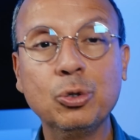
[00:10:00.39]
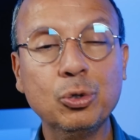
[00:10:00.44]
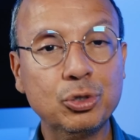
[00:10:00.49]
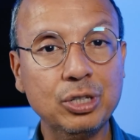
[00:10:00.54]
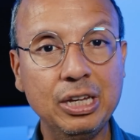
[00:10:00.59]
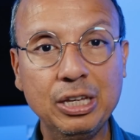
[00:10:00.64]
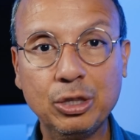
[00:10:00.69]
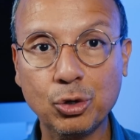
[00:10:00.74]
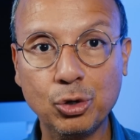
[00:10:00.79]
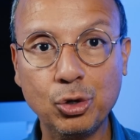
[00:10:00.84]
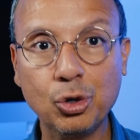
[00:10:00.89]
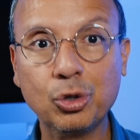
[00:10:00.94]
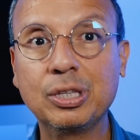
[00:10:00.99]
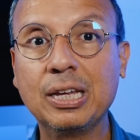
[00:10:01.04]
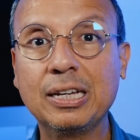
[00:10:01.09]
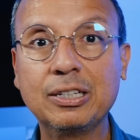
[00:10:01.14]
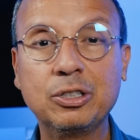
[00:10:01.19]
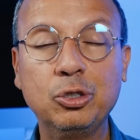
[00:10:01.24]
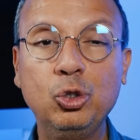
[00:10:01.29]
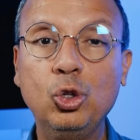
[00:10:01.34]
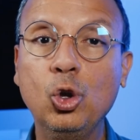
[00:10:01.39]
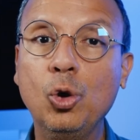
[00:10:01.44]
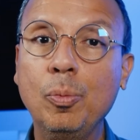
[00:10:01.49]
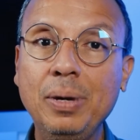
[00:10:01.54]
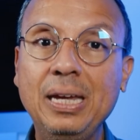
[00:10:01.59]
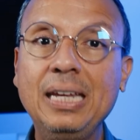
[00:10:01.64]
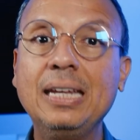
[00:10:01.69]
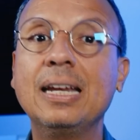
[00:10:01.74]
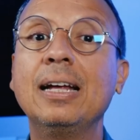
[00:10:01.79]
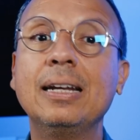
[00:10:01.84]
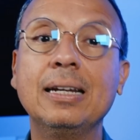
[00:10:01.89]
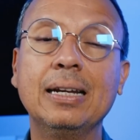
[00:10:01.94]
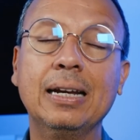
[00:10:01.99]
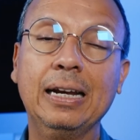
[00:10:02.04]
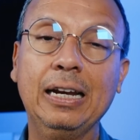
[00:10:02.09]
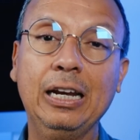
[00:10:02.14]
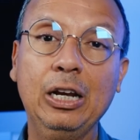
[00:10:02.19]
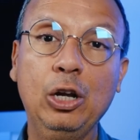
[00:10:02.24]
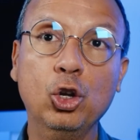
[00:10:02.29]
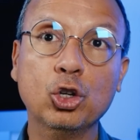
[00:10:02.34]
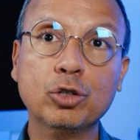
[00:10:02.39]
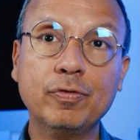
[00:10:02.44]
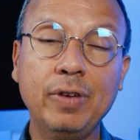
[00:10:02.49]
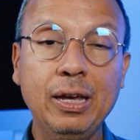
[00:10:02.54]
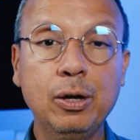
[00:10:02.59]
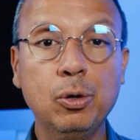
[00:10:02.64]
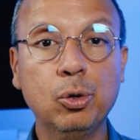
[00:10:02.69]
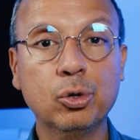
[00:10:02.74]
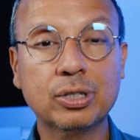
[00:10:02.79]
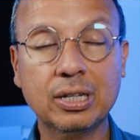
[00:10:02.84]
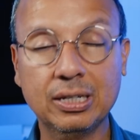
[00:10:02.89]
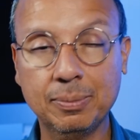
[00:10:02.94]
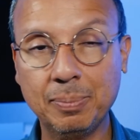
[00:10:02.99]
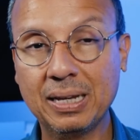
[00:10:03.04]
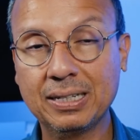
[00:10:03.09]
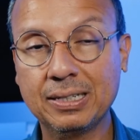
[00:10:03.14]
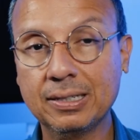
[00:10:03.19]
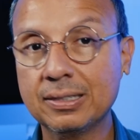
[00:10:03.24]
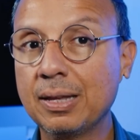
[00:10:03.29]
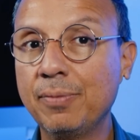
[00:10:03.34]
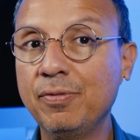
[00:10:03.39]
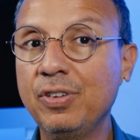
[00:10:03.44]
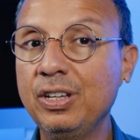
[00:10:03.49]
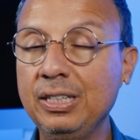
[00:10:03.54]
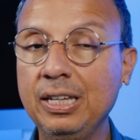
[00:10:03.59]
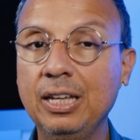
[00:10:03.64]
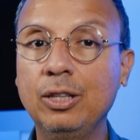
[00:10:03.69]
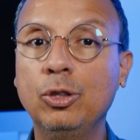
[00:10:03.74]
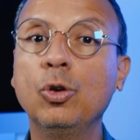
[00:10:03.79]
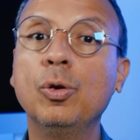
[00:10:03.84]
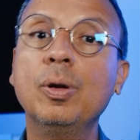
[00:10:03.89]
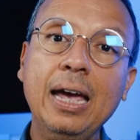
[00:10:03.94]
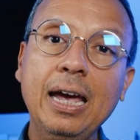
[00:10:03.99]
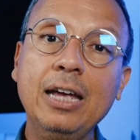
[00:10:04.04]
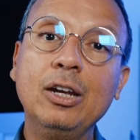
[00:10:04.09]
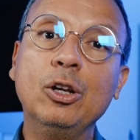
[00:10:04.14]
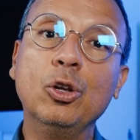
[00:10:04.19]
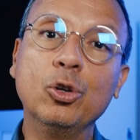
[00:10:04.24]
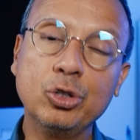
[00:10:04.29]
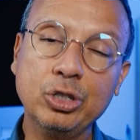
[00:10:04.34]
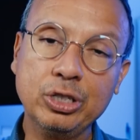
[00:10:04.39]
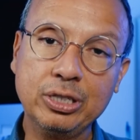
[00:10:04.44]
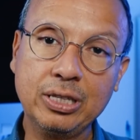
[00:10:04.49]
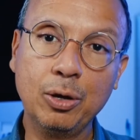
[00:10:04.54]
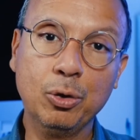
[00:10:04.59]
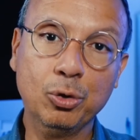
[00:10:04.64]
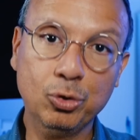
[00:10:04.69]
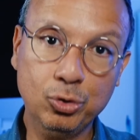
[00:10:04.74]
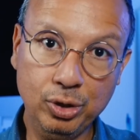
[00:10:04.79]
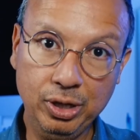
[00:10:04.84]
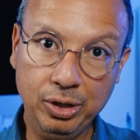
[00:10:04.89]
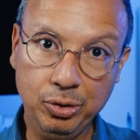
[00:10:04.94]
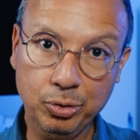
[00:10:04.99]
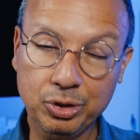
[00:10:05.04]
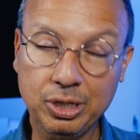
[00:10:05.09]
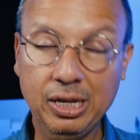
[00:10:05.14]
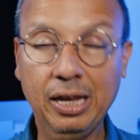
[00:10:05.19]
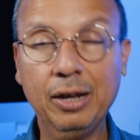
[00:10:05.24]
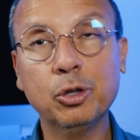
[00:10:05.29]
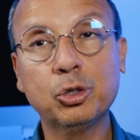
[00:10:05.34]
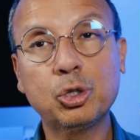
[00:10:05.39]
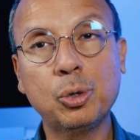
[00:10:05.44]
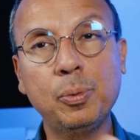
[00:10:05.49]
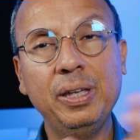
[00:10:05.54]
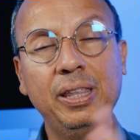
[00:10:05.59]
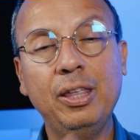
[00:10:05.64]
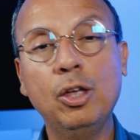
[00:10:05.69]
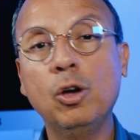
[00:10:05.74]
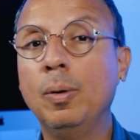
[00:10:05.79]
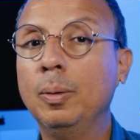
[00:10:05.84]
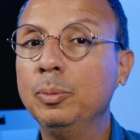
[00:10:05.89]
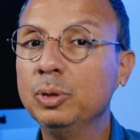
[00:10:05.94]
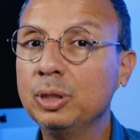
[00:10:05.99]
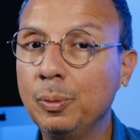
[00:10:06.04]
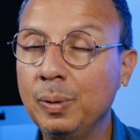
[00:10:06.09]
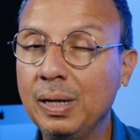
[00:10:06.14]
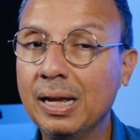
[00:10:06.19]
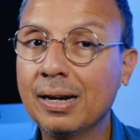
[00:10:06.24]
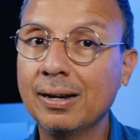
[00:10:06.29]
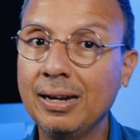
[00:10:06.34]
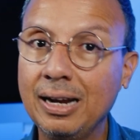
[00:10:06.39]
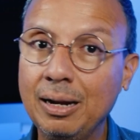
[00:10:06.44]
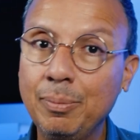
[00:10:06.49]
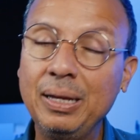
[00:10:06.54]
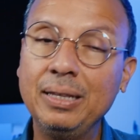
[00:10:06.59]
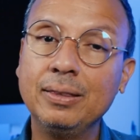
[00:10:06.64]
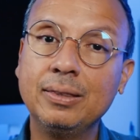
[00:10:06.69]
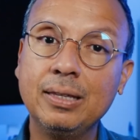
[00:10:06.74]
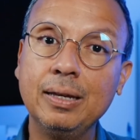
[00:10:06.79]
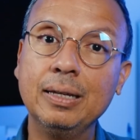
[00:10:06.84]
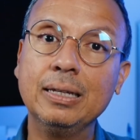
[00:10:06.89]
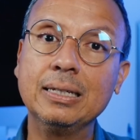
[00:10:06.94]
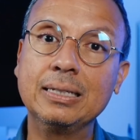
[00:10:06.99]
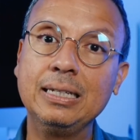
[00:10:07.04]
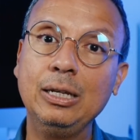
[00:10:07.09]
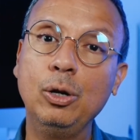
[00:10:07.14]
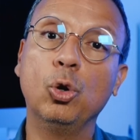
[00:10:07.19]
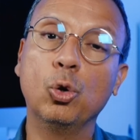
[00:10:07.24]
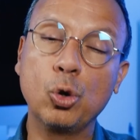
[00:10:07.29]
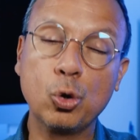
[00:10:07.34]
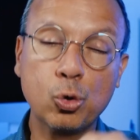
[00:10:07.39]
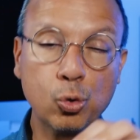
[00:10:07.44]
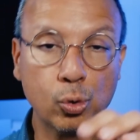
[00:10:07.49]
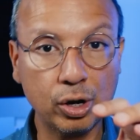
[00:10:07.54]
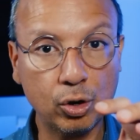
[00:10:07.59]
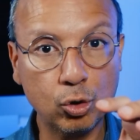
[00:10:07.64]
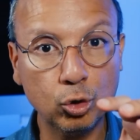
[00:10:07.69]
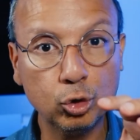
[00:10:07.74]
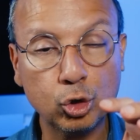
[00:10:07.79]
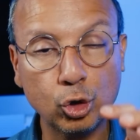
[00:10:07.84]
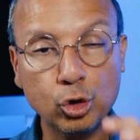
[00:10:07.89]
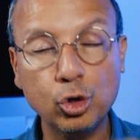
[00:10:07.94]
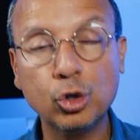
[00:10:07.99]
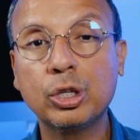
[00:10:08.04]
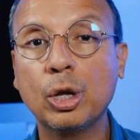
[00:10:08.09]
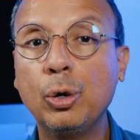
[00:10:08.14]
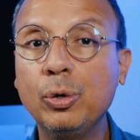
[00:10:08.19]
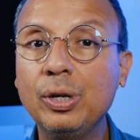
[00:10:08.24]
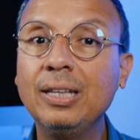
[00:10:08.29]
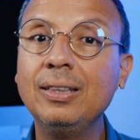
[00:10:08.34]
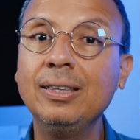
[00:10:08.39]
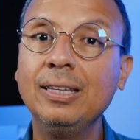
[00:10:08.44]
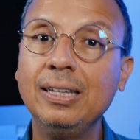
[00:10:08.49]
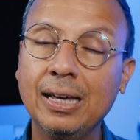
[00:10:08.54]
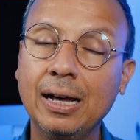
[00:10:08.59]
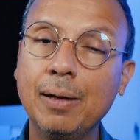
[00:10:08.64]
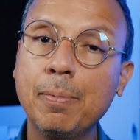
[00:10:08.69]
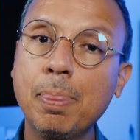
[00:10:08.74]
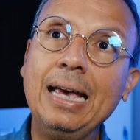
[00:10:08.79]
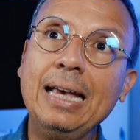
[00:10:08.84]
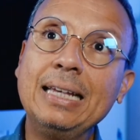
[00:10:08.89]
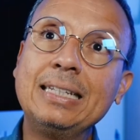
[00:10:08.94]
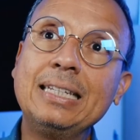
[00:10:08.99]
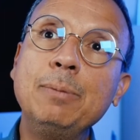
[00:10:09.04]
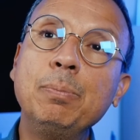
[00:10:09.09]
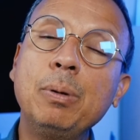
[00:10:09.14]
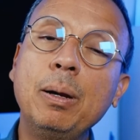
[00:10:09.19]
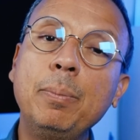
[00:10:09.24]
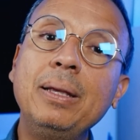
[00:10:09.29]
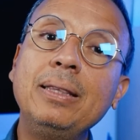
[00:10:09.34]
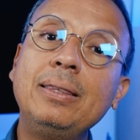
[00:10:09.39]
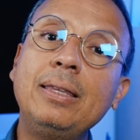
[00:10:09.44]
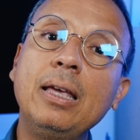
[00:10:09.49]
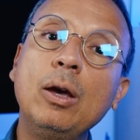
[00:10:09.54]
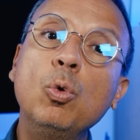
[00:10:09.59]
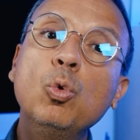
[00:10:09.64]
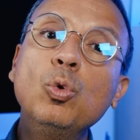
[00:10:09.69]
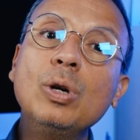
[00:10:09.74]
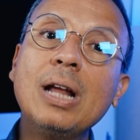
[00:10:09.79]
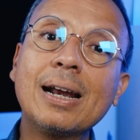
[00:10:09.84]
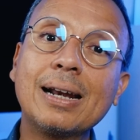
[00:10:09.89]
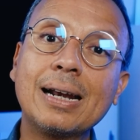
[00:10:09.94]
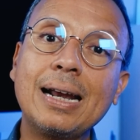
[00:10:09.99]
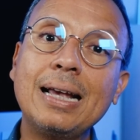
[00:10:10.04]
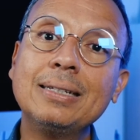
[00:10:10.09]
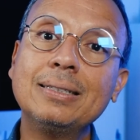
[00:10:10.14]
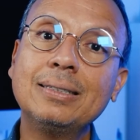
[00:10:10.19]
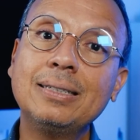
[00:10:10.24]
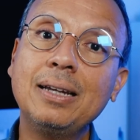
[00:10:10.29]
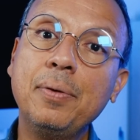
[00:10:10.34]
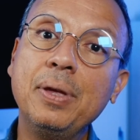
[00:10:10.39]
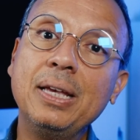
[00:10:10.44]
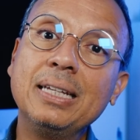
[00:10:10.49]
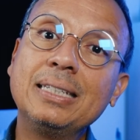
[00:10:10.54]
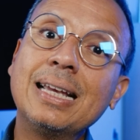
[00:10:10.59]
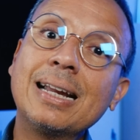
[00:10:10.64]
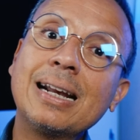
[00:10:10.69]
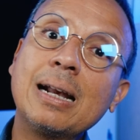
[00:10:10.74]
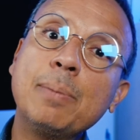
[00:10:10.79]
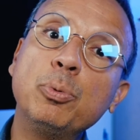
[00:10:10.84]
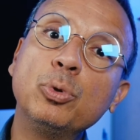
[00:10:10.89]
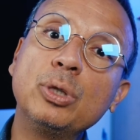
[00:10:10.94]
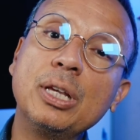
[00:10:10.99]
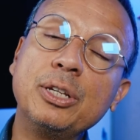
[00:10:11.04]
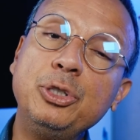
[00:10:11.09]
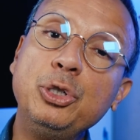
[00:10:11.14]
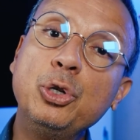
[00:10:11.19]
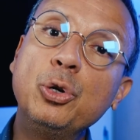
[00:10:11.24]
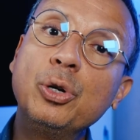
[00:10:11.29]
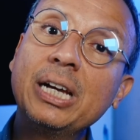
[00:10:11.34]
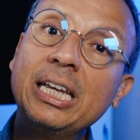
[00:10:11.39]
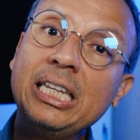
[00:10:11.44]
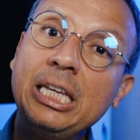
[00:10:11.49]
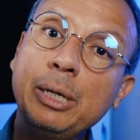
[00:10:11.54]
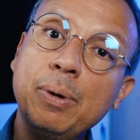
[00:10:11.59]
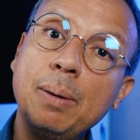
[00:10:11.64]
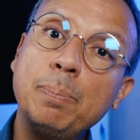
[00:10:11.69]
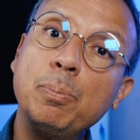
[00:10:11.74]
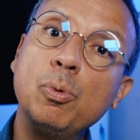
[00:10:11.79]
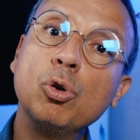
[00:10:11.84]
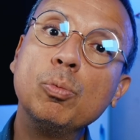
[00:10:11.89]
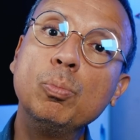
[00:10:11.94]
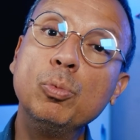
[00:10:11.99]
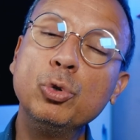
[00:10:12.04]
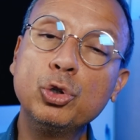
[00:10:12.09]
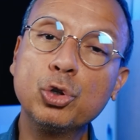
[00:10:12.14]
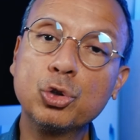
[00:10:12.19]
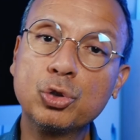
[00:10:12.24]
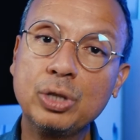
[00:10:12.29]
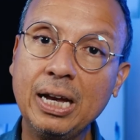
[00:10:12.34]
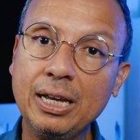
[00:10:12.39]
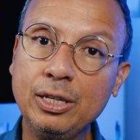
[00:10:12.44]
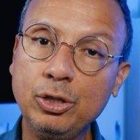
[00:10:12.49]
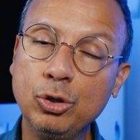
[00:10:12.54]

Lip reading: and Toyotas dominate the vehicles that are selling the most in the United States. And in another video, we're really going to talk about whether what's happening with Toyota these days is simply a result of the reputation they've built over many years.